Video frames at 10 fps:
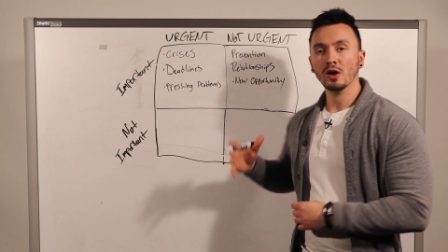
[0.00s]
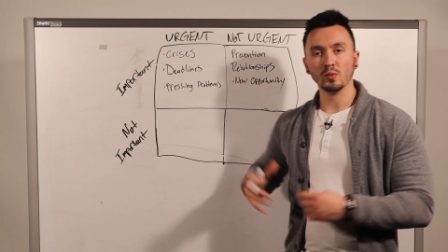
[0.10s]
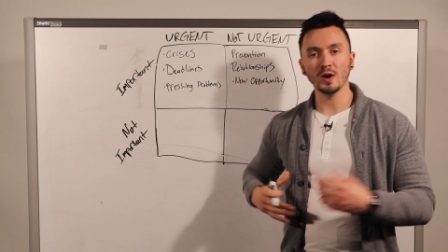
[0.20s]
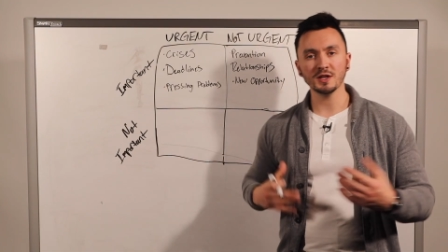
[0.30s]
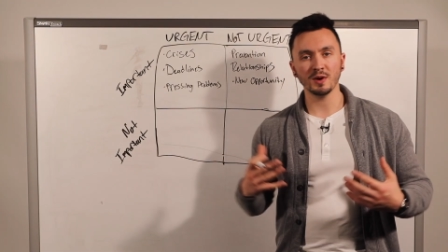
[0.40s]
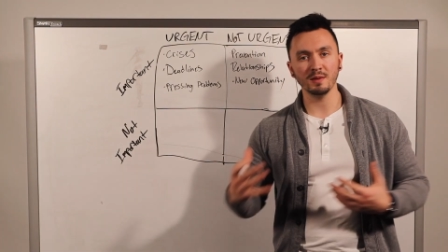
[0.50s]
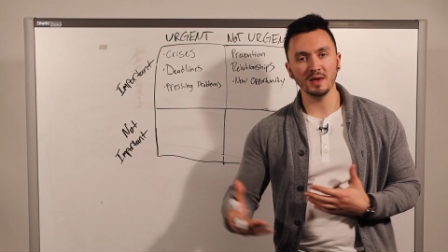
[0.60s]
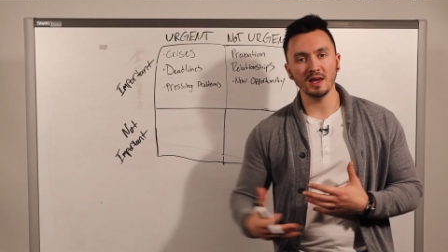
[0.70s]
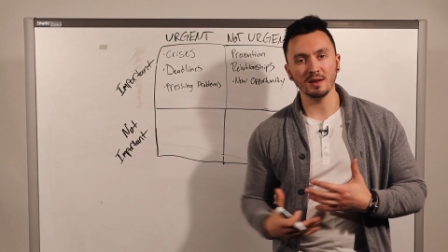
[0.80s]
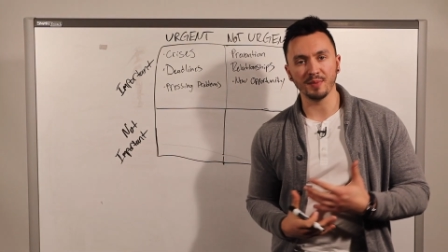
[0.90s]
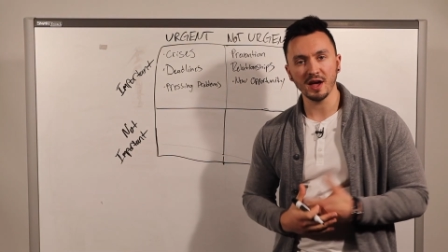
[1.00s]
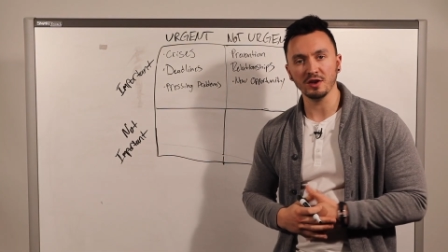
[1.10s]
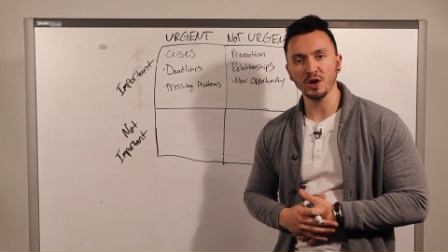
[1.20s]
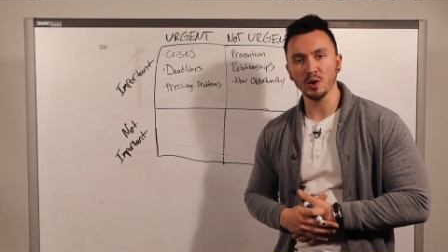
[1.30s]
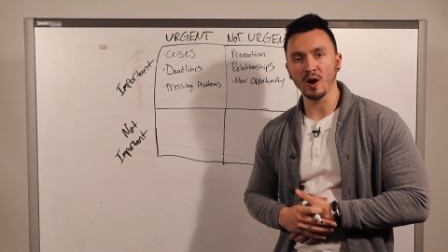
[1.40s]
What do I mean by a
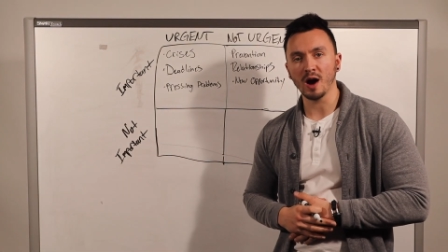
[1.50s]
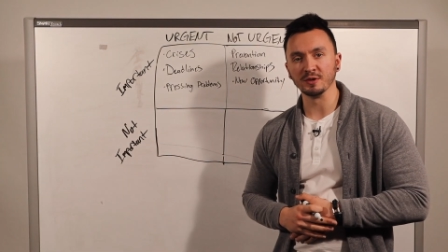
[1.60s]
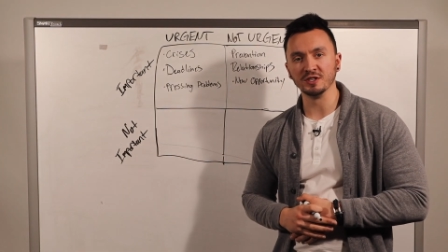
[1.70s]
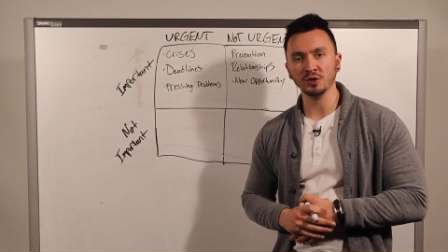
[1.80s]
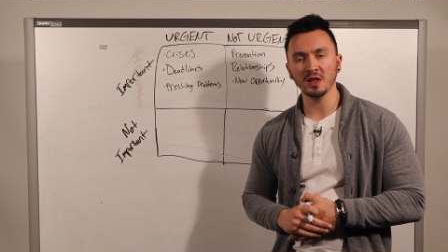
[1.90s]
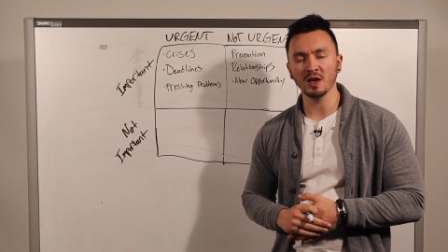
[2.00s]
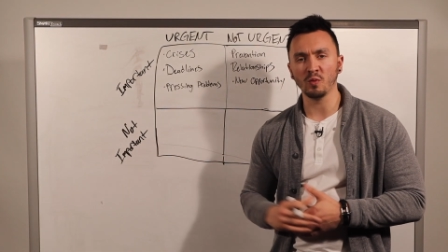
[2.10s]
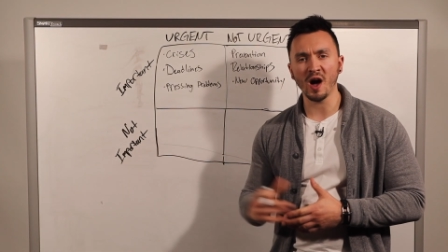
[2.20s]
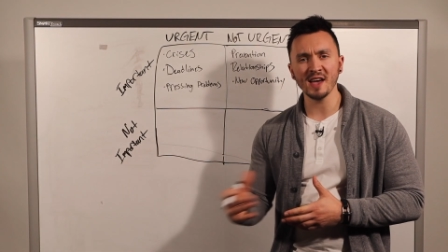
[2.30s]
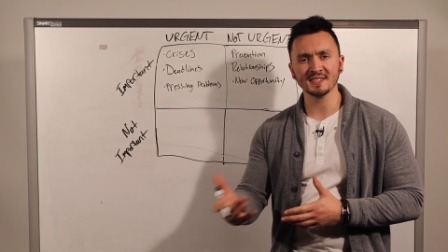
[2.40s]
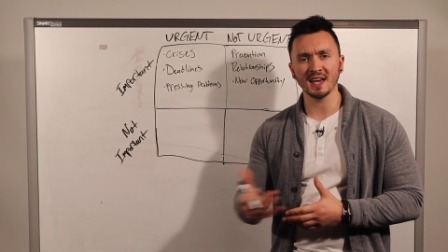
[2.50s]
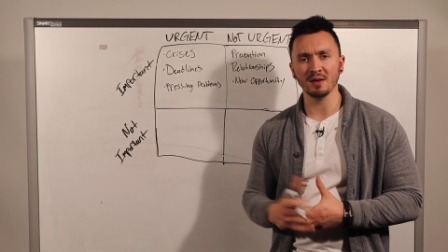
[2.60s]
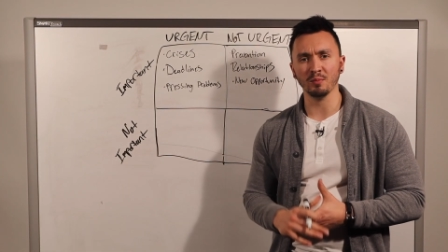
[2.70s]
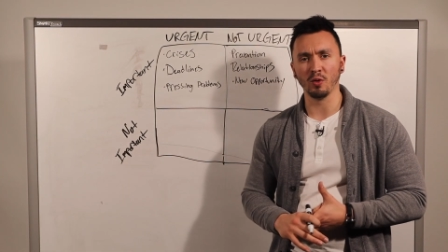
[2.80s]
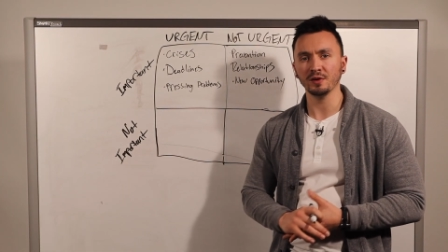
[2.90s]
new opportunity, and why is that
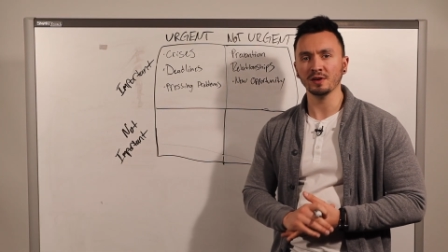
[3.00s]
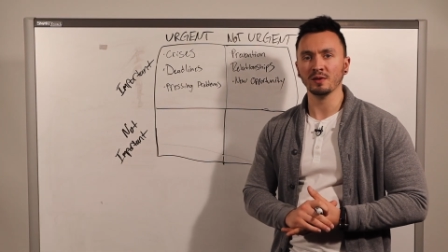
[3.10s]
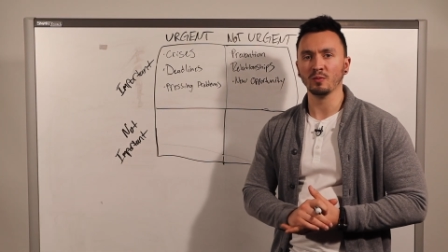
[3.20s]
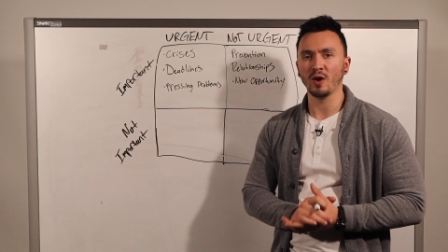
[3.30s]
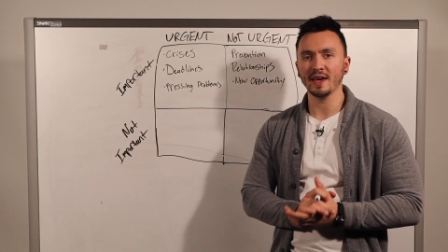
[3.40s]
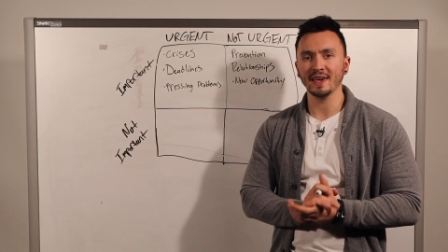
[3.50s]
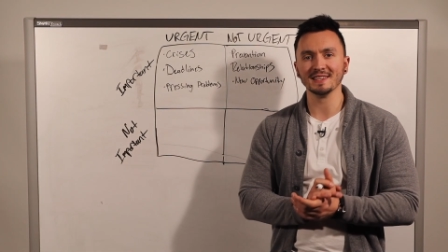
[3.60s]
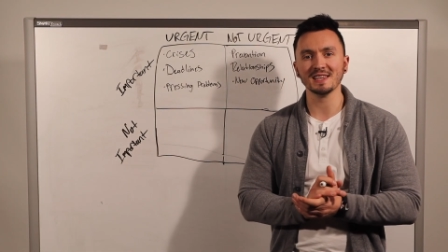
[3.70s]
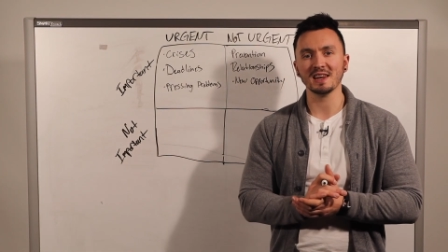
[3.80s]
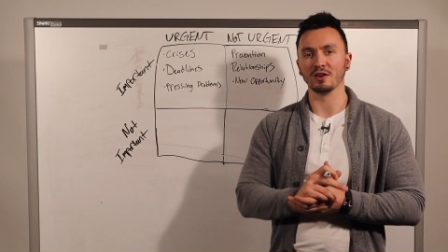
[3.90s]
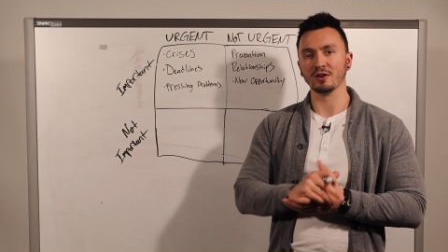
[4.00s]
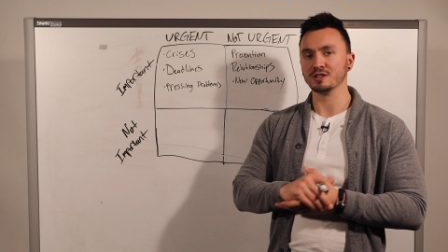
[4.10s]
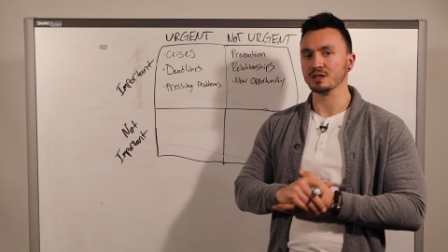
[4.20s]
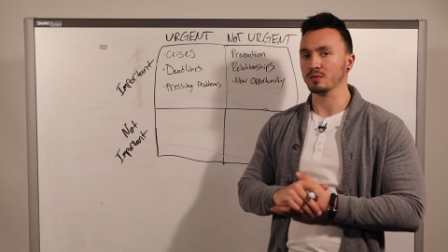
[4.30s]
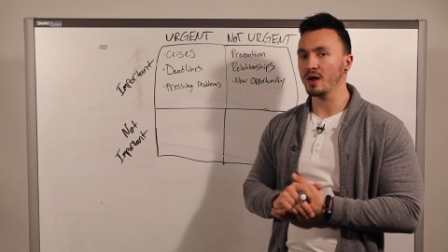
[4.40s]
important, and why isn't it urgent?